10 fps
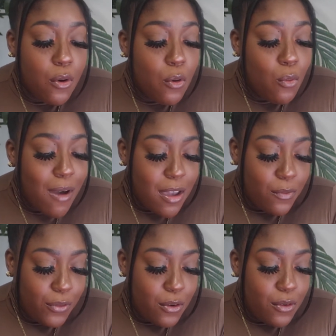white
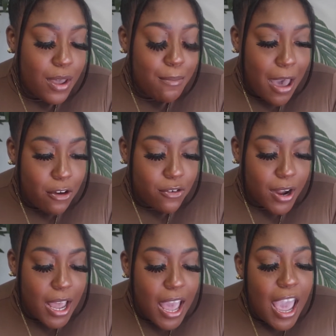floral, and powdery.
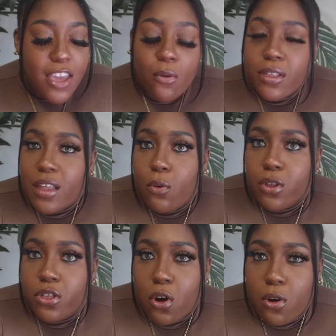And you would think
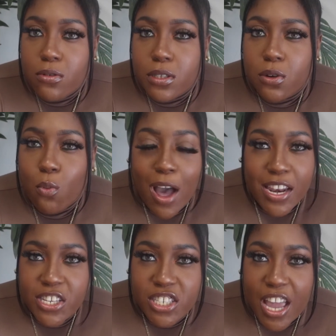with those, why
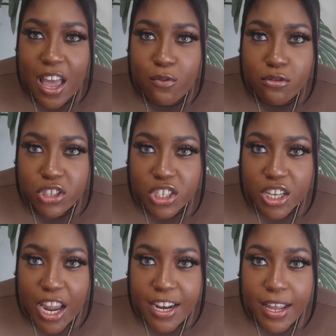did she have you shook,
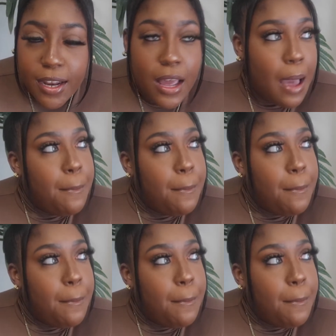Kaydeen?